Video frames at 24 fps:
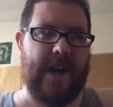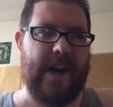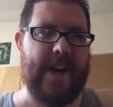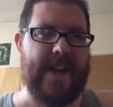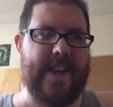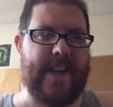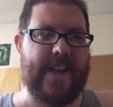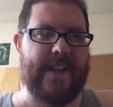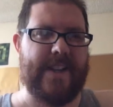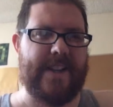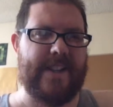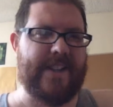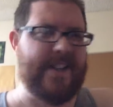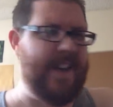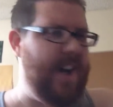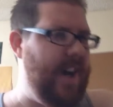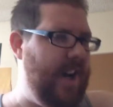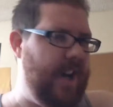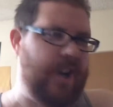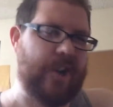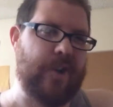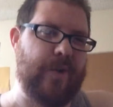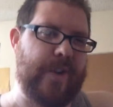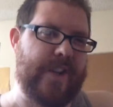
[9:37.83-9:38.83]
by a
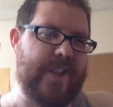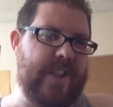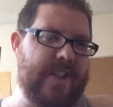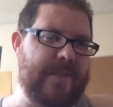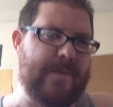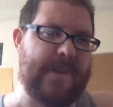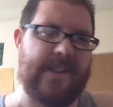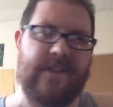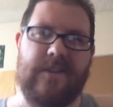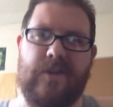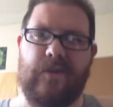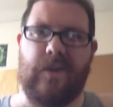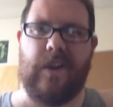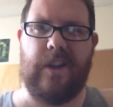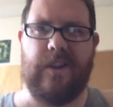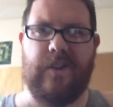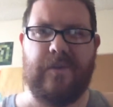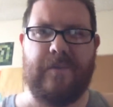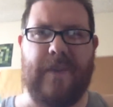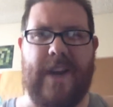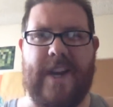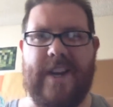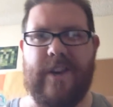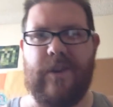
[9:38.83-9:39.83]
duck, which has been
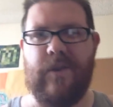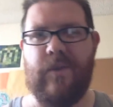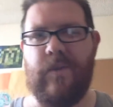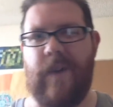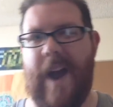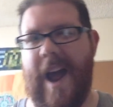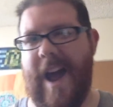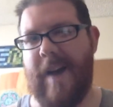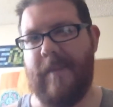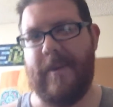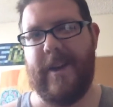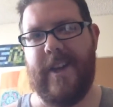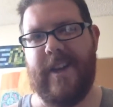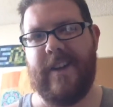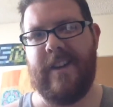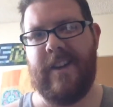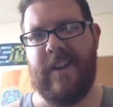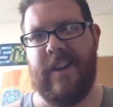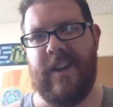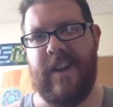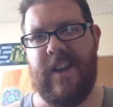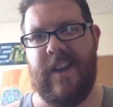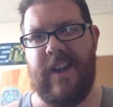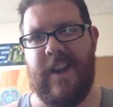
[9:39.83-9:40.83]
swallowed by a
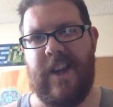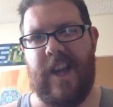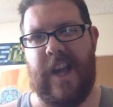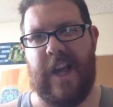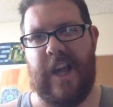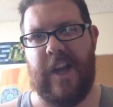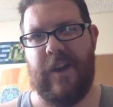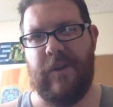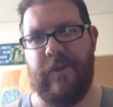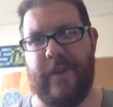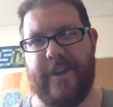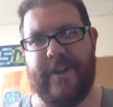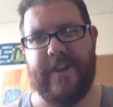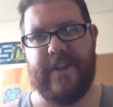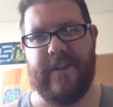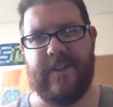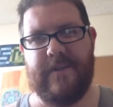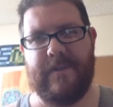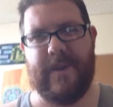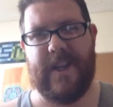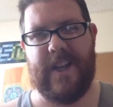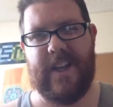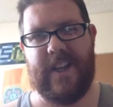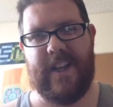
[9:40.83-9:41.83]
rabbit, which
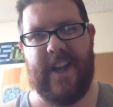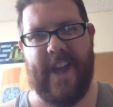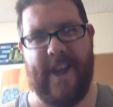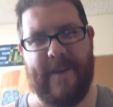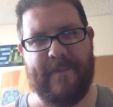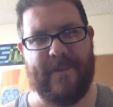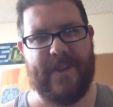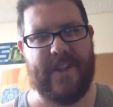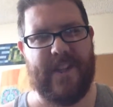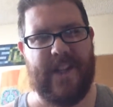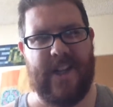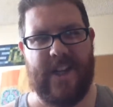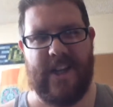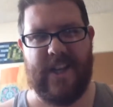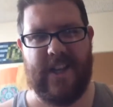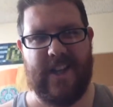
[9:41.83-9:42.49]
is being kept in